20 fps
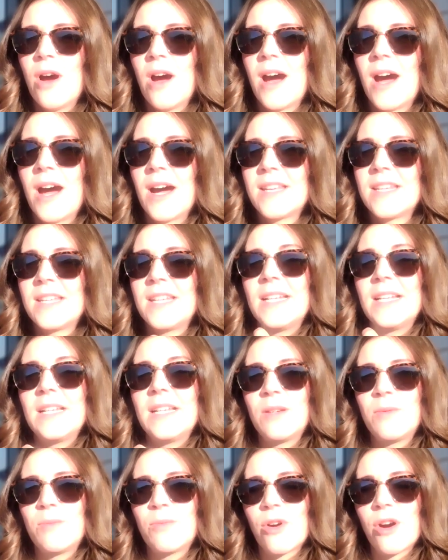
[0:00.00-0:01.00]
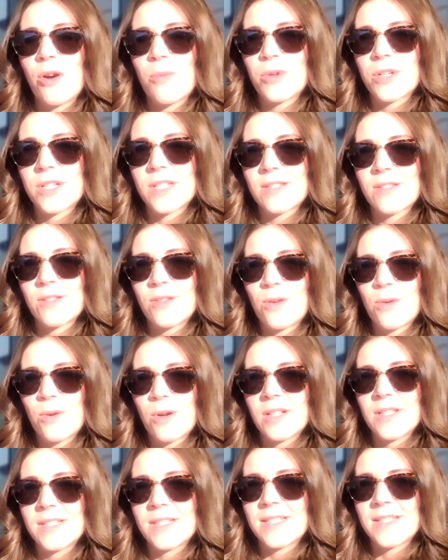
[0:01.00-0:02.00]
had healing properties and
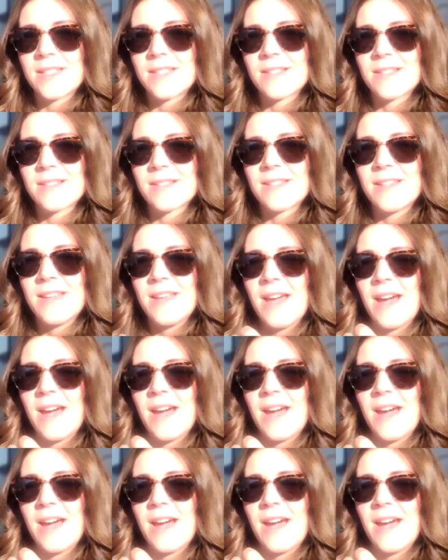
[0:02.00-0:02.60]
qualities.